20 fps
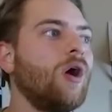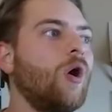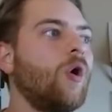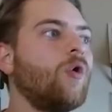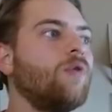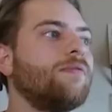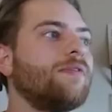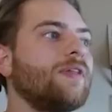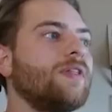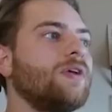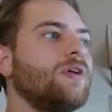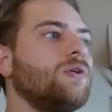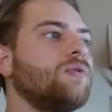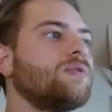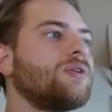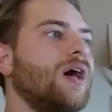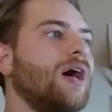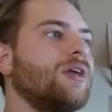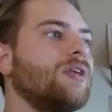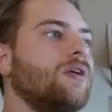over the
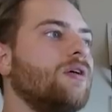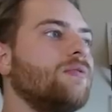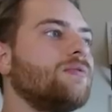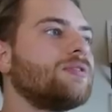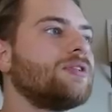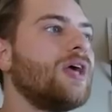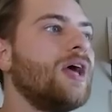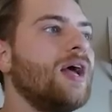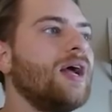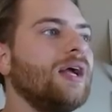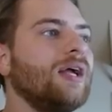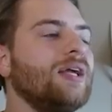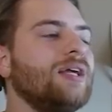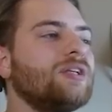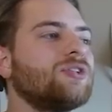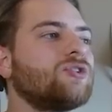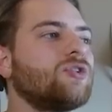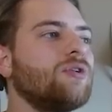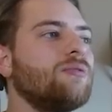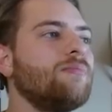Utah Utes.
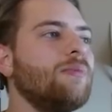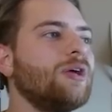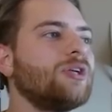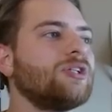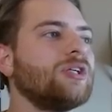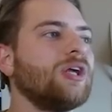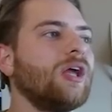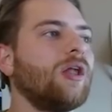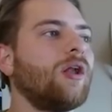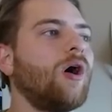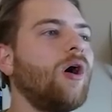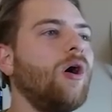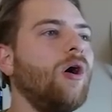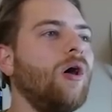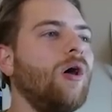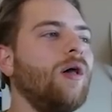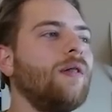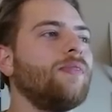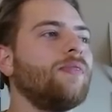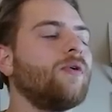Eastern Michigan
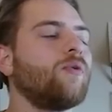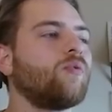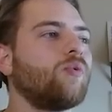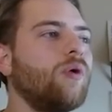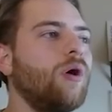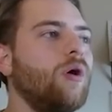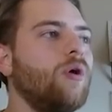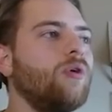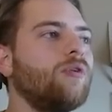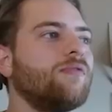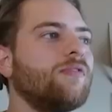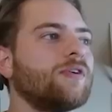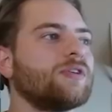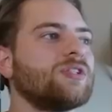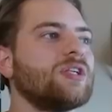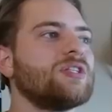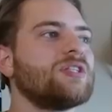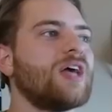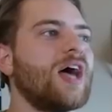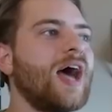on the road
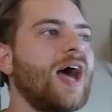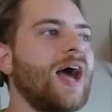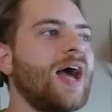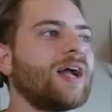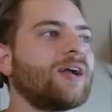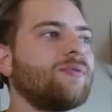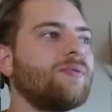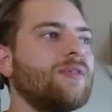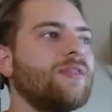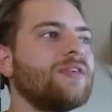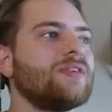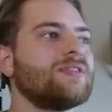versus Akron.